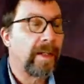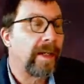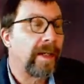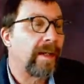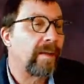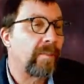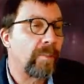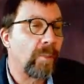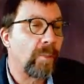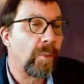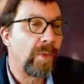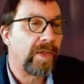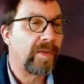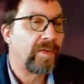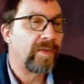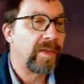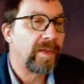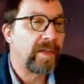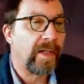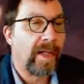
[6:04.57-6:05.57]
And we
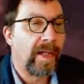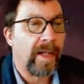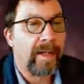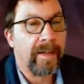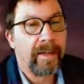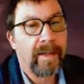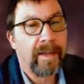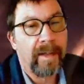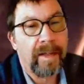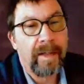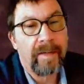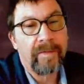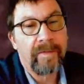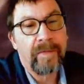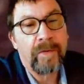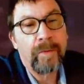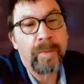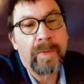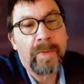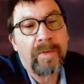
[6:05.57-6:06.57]
see that
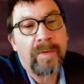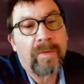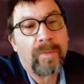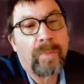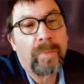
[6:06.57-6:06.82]
as humans